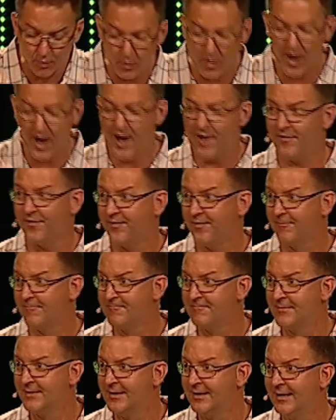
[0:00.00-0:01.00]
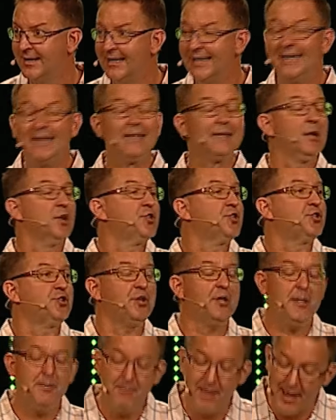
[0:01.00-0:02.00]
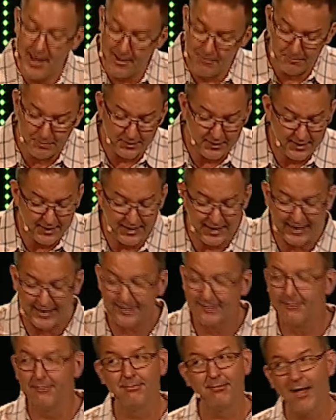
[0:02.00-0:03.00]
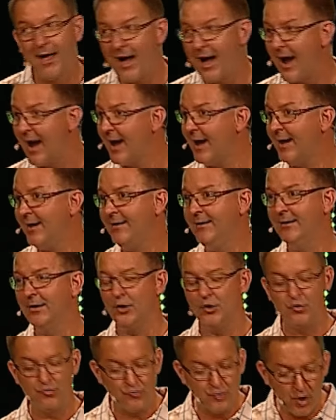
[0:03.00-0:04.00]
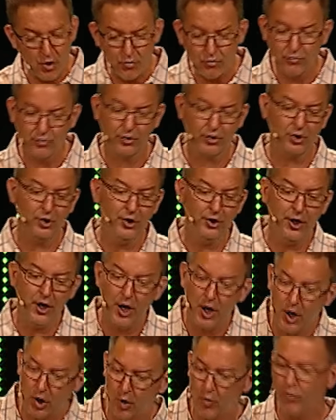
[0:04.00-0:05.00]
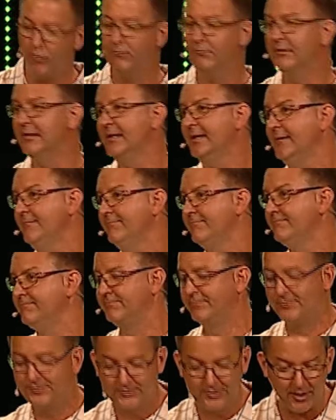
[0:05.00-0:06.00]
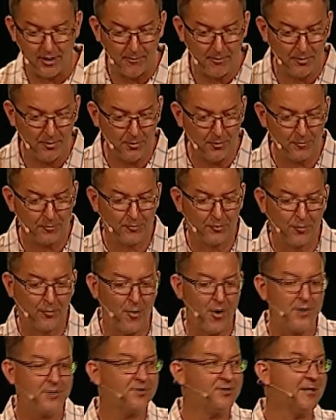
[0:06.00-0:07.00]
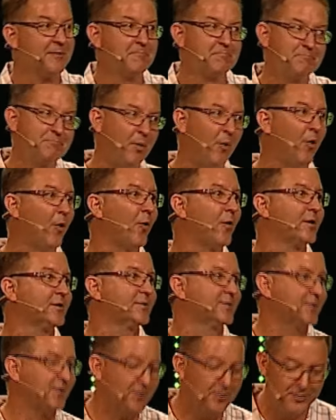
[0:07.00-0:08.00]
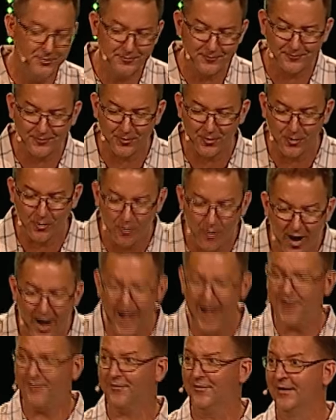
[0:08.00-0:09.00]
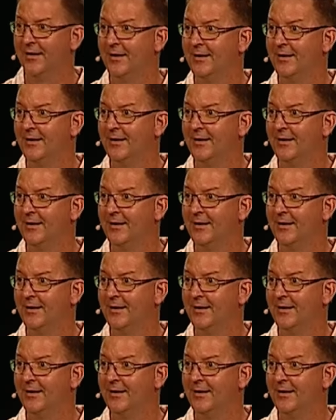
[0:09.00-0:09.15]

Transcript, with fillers: wife. Now, she may be a lying, no good, homely, double crossing, poor excuse for a wife,